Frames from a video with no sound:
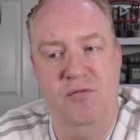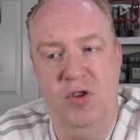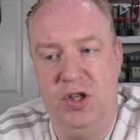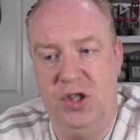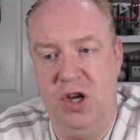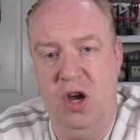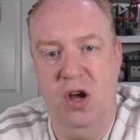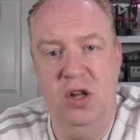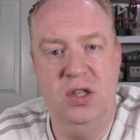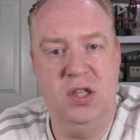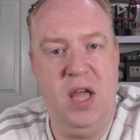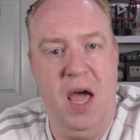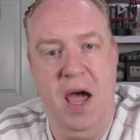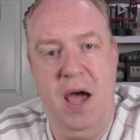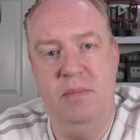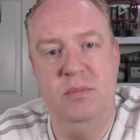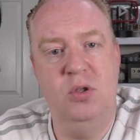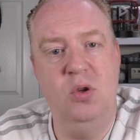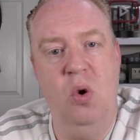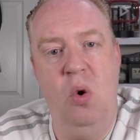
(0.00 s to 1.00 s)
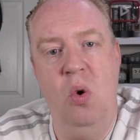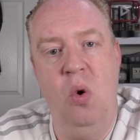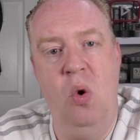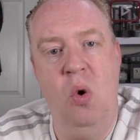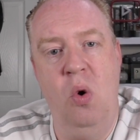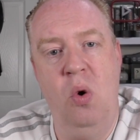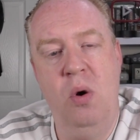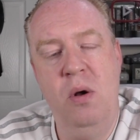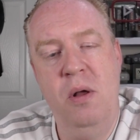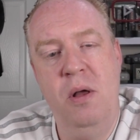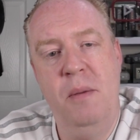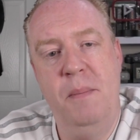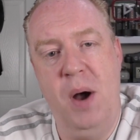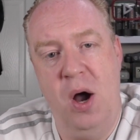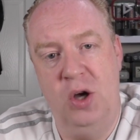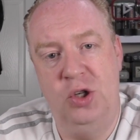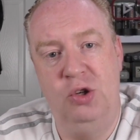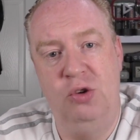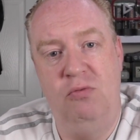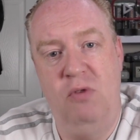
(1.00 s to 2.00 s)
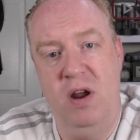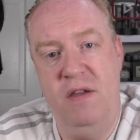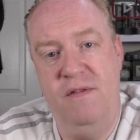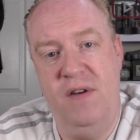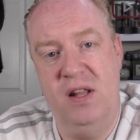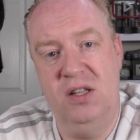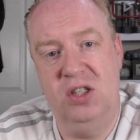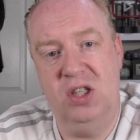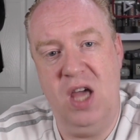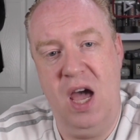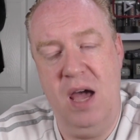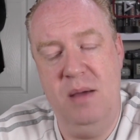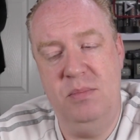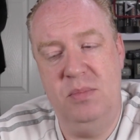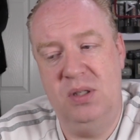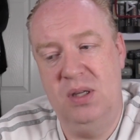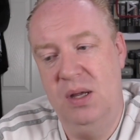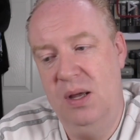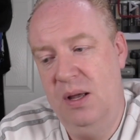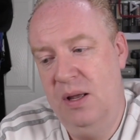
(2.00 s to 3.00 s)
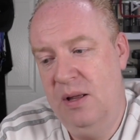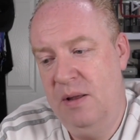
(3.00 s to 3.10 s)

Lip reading: return scams or partial refund scams.